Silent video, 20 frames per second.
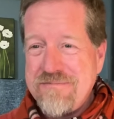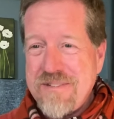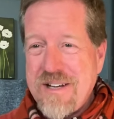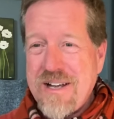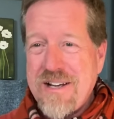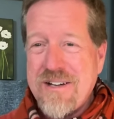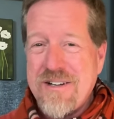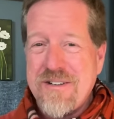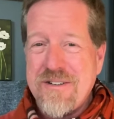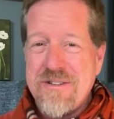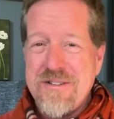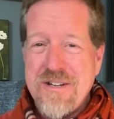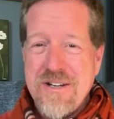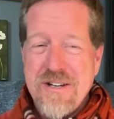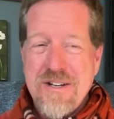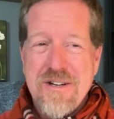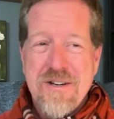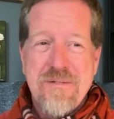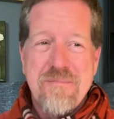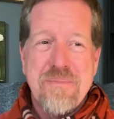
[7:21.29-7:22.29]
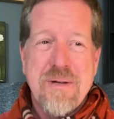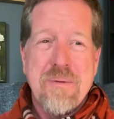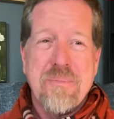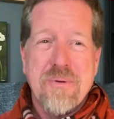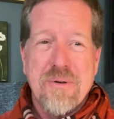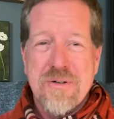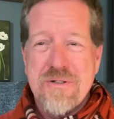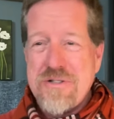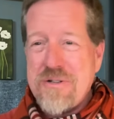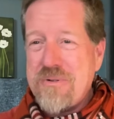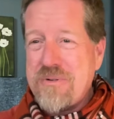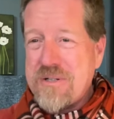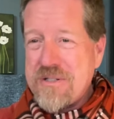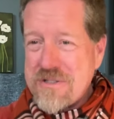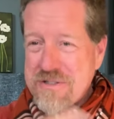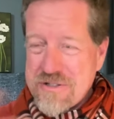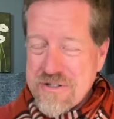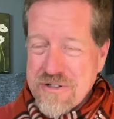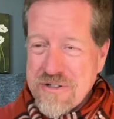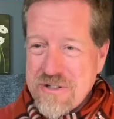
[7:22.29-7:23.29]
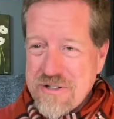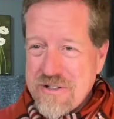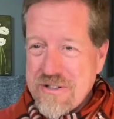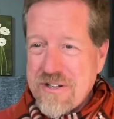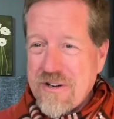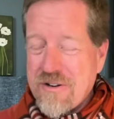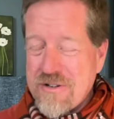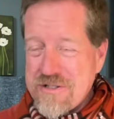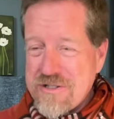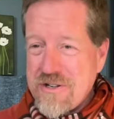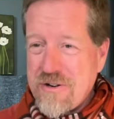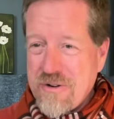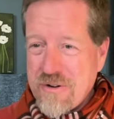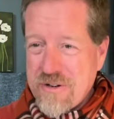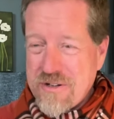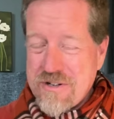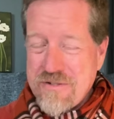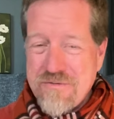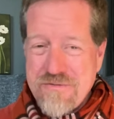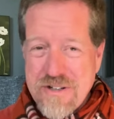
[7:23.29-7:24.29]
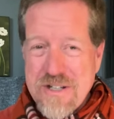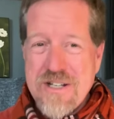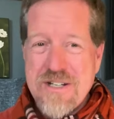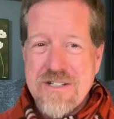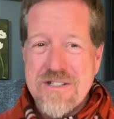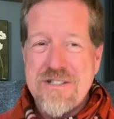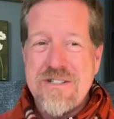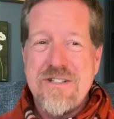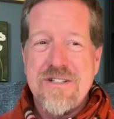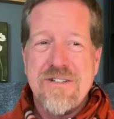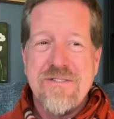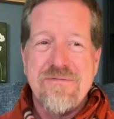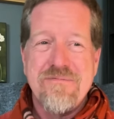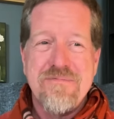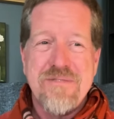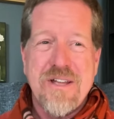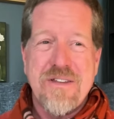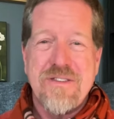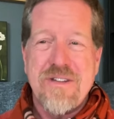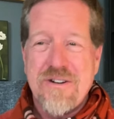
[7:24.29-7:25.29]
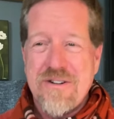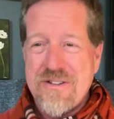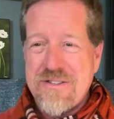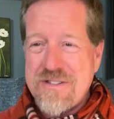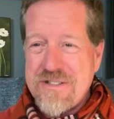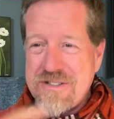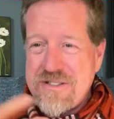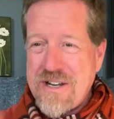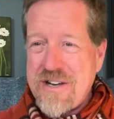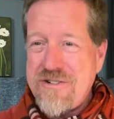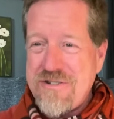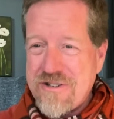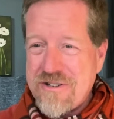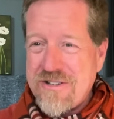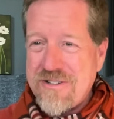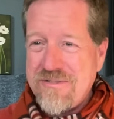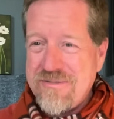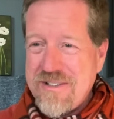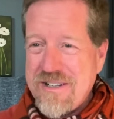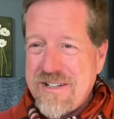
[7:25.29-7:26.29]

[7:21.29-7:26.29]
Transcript: And people are so concerned or so convinced that they're at the center